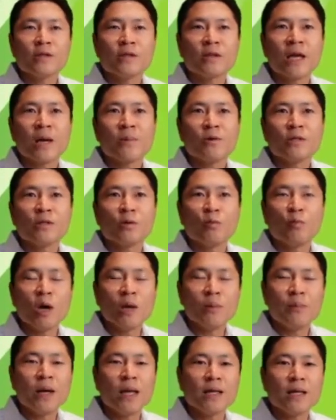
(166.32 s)
camera to
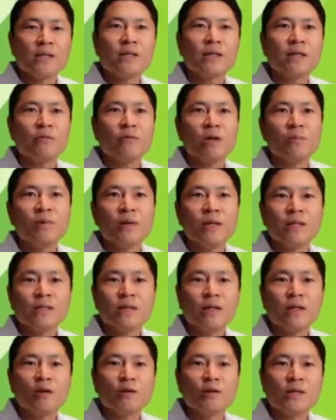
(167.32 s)
white balance in the right place.
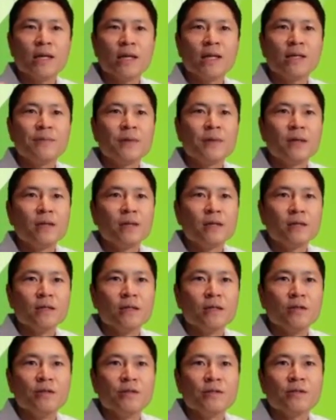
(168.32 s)
It knows that
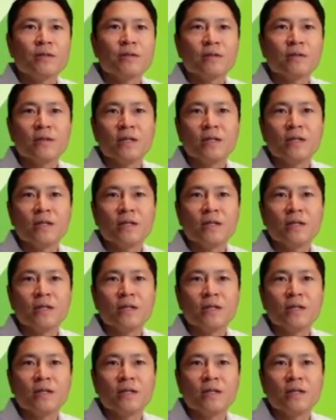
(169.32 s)
there's